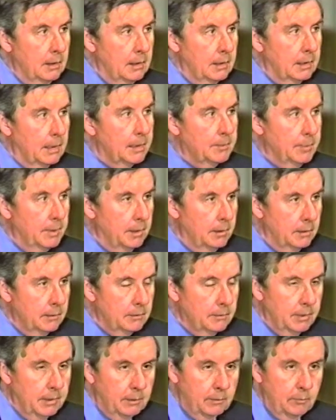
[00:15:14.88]
And let me
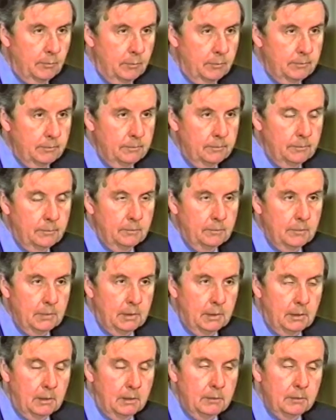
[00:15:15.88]
then
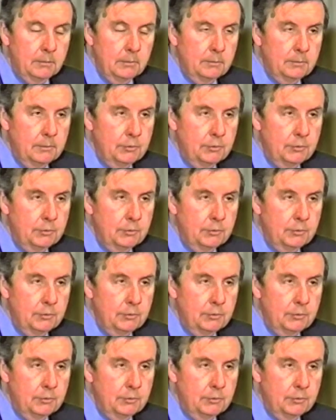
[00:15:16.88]
Uh,